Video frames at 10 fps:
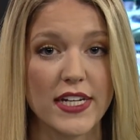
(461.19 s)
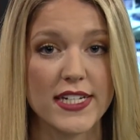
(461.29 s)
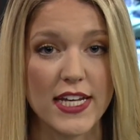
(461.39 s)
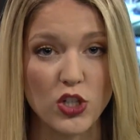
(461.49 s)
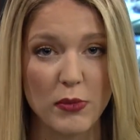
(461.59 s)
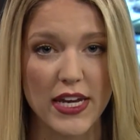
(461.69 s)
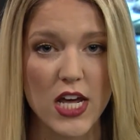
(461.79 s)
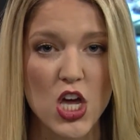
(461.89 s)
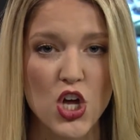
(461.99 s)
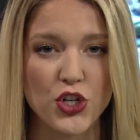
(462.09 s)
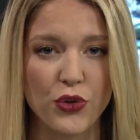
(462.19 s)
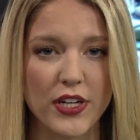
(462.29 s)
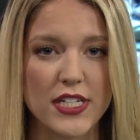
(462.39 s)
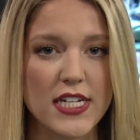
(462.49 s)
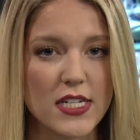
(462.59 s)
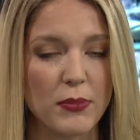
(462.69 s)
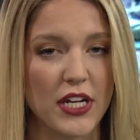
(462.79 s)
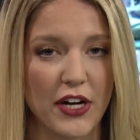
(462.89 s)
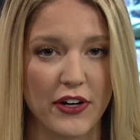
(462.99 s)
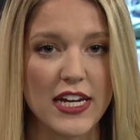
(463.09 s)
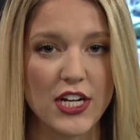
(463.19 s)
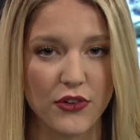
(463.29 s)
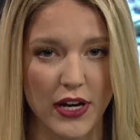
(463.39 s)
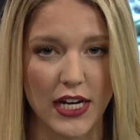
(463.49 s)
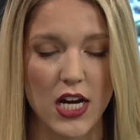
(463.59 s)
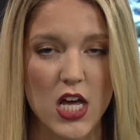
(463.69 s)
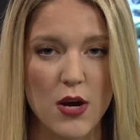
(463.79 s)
Tillman during a disciplinary hearing.